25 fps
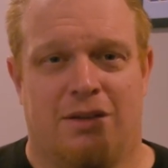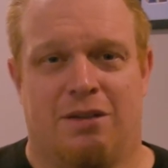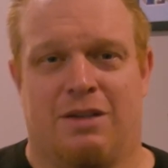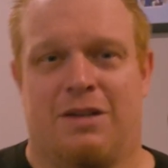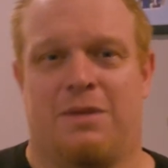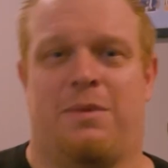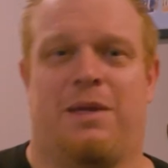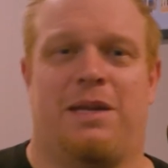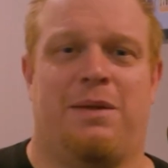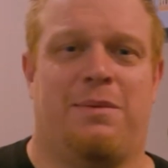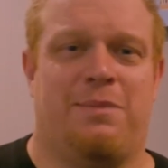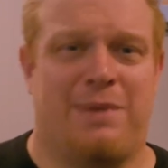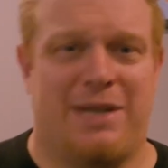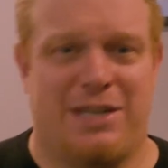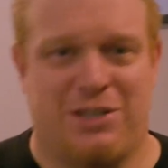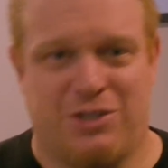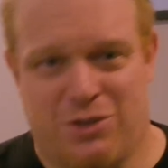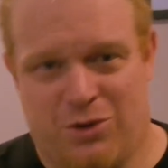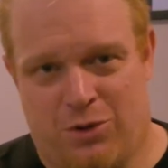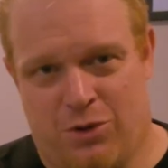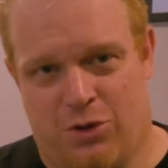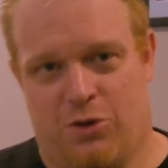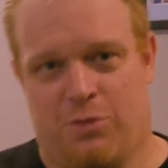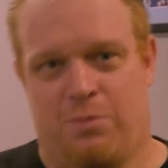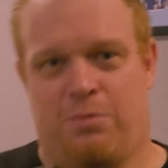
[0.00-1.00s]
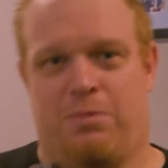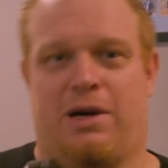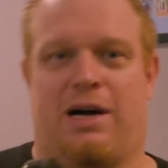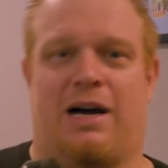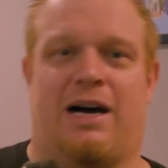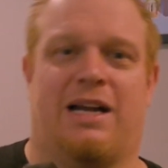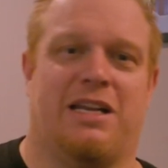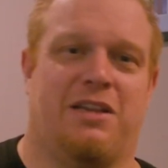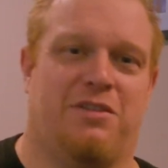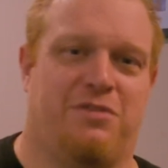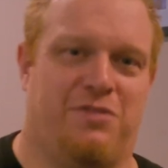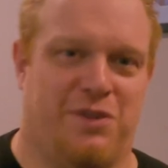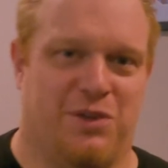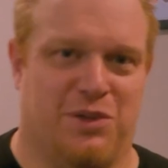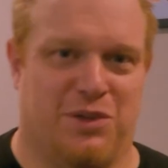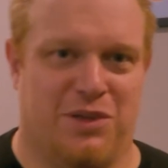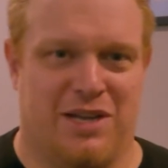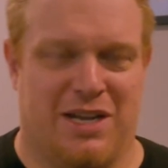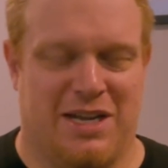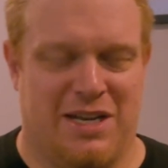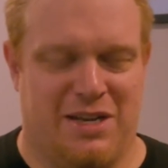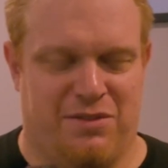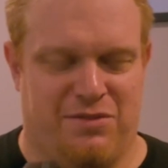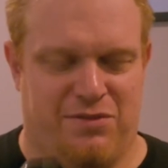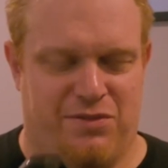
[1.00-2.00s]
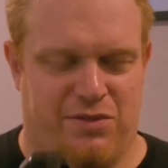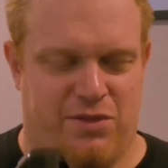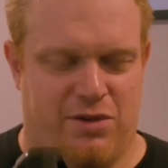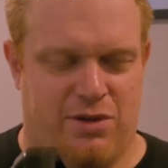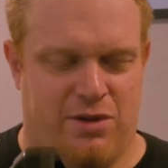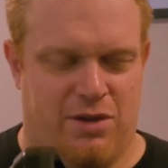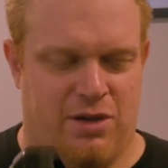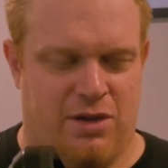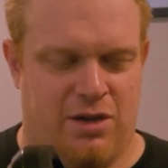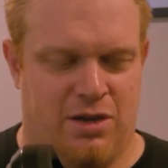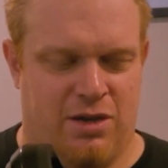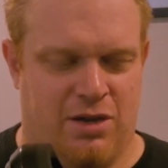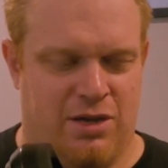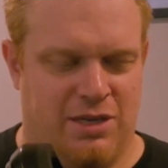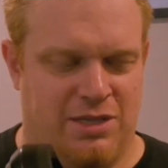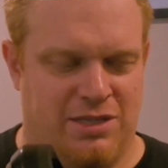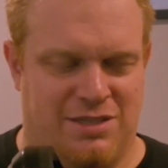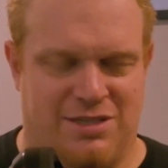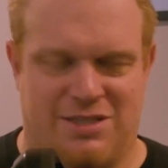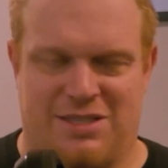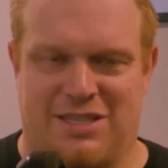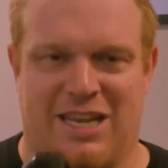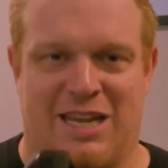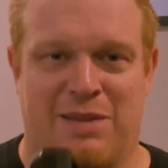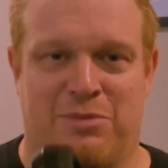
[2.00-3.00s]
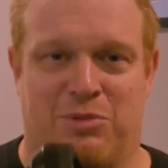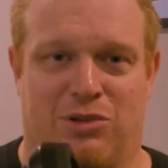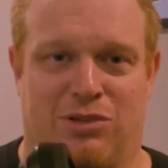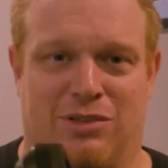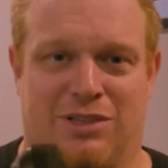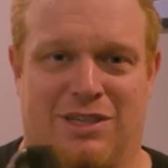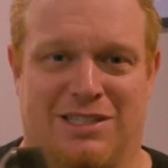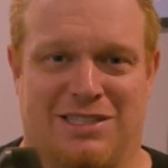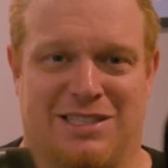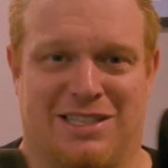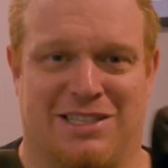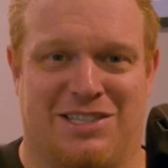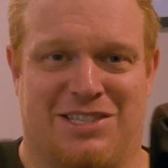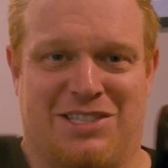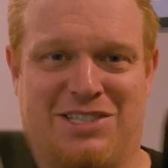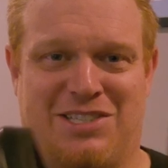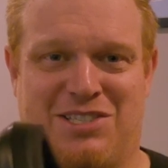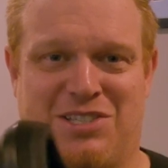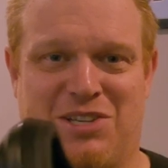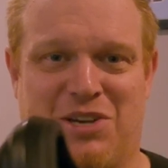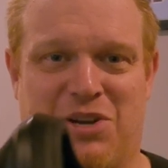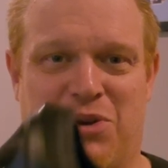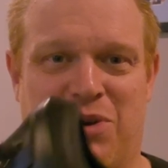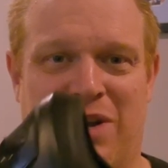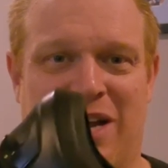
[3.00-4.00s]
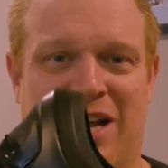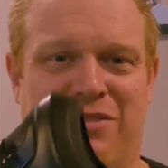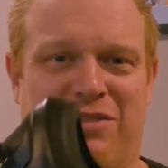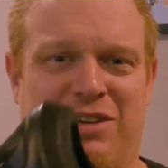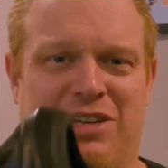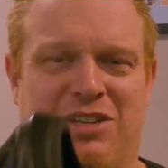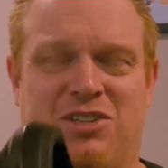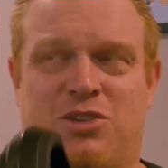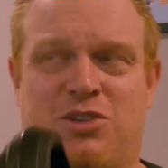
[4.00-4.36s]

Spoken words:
I mean, it makes your whole body feel kind of unstable because it's so heavy.